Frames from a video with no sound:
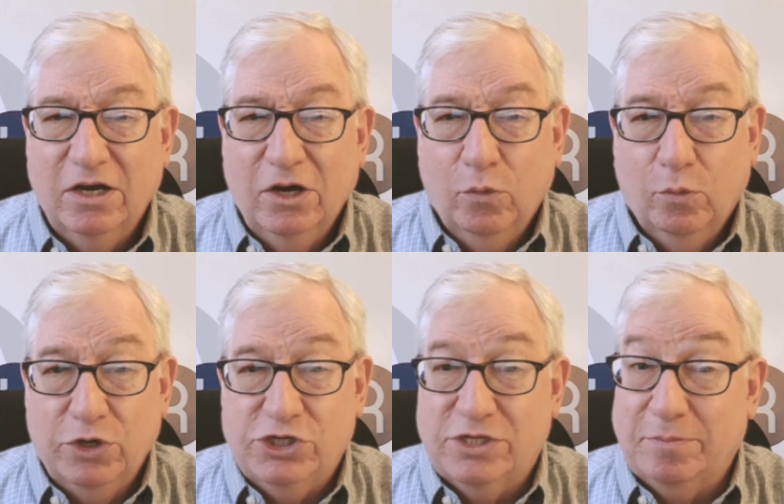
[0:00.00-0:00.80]

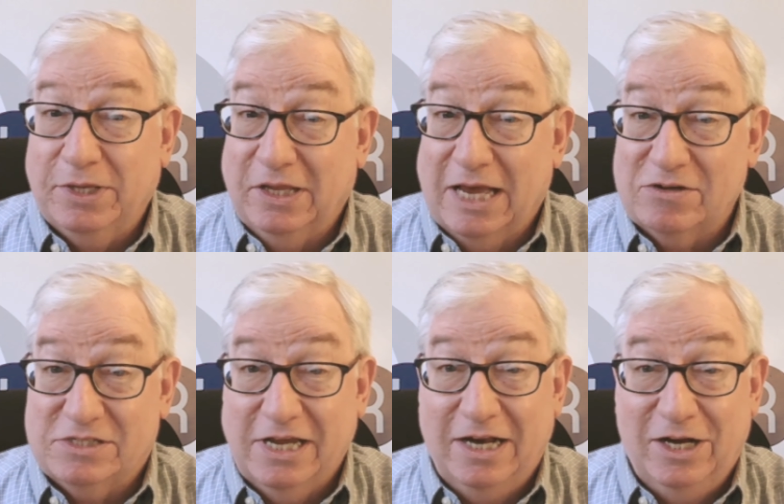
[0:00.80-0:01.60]
which simply allows
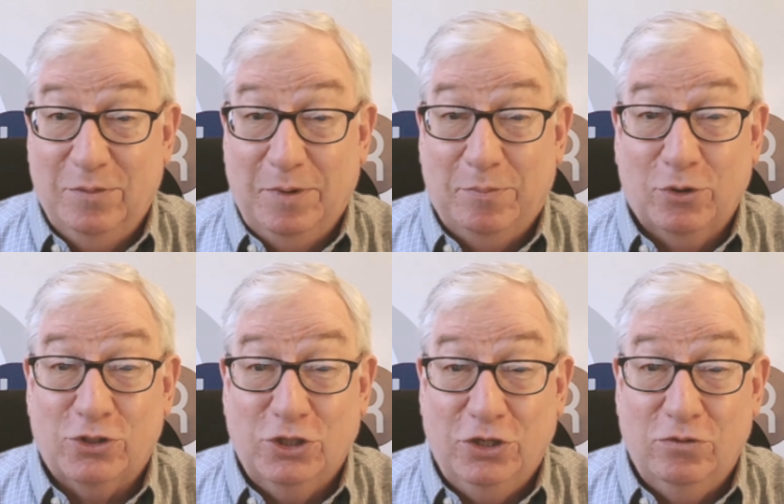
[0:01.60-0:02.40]
data to be
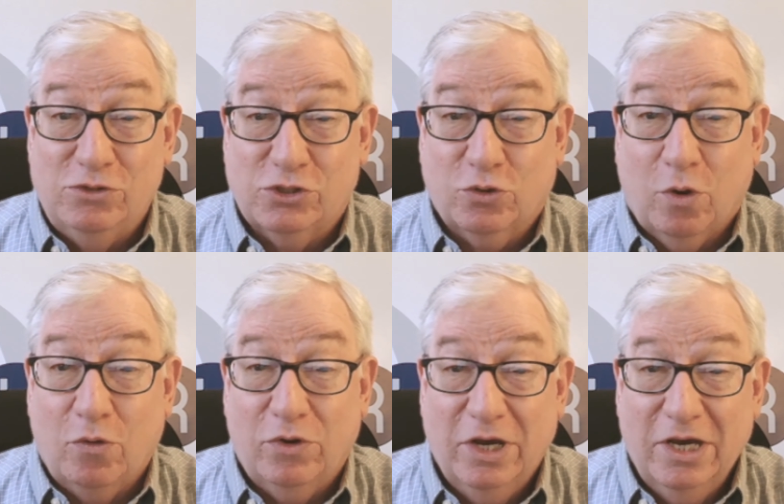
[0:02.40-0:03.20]
put to use,
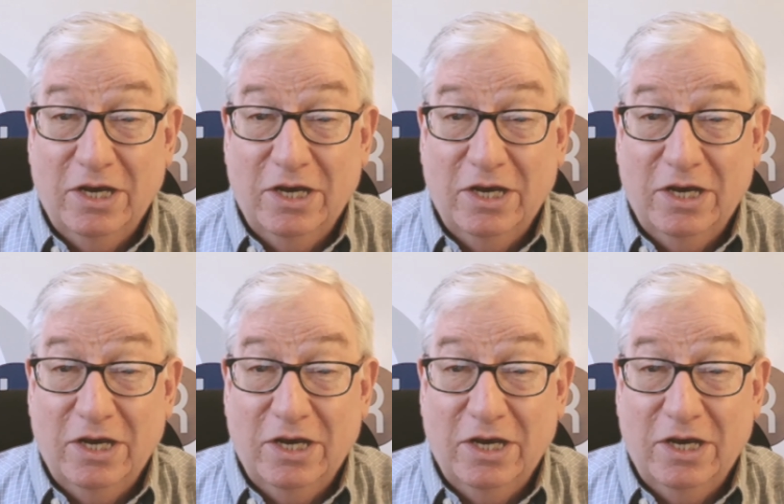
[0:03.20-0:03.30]
quote,